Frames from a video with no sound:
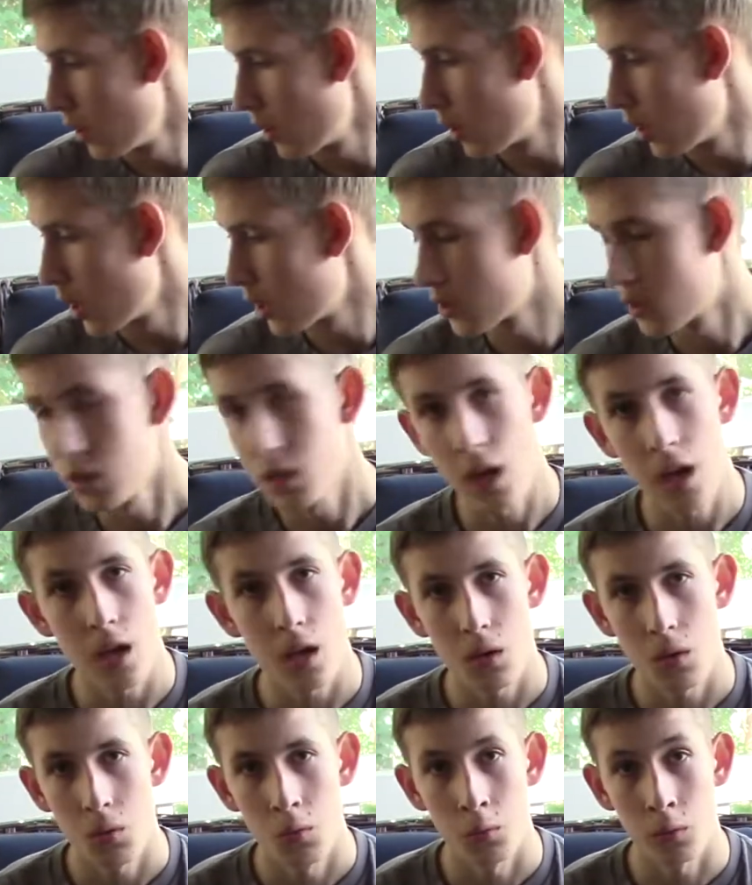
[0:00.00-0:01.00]
and
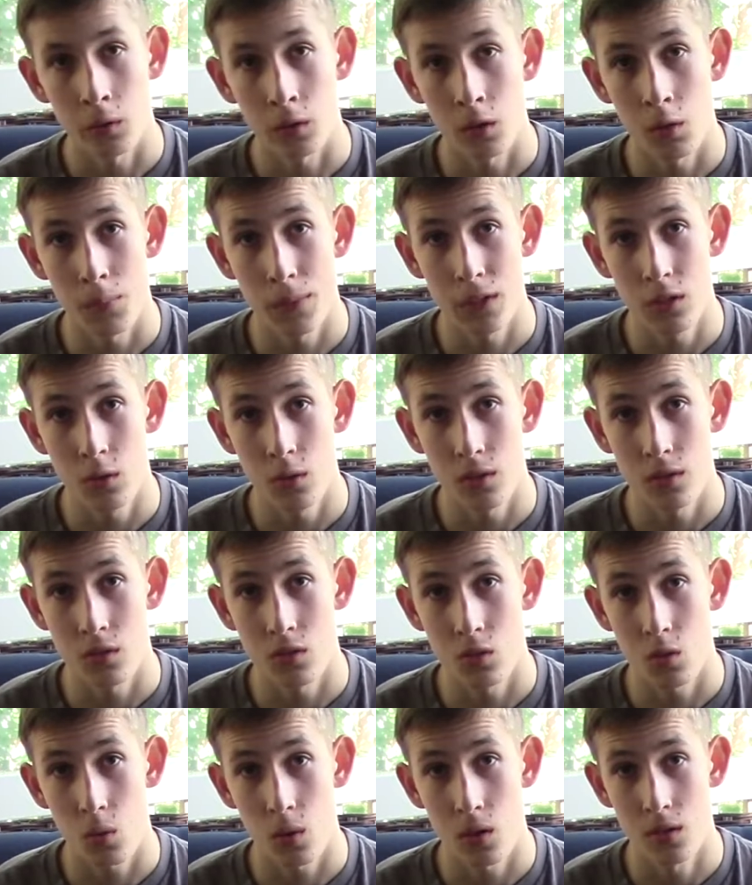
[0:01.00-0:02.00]
today we're going to be doing
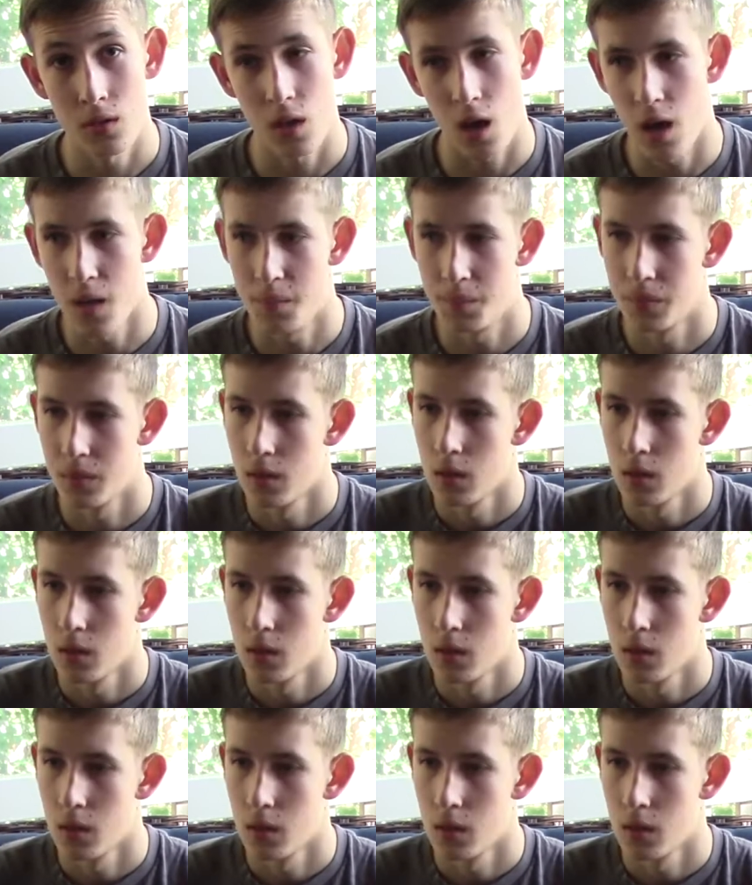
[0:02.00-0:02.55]
story time.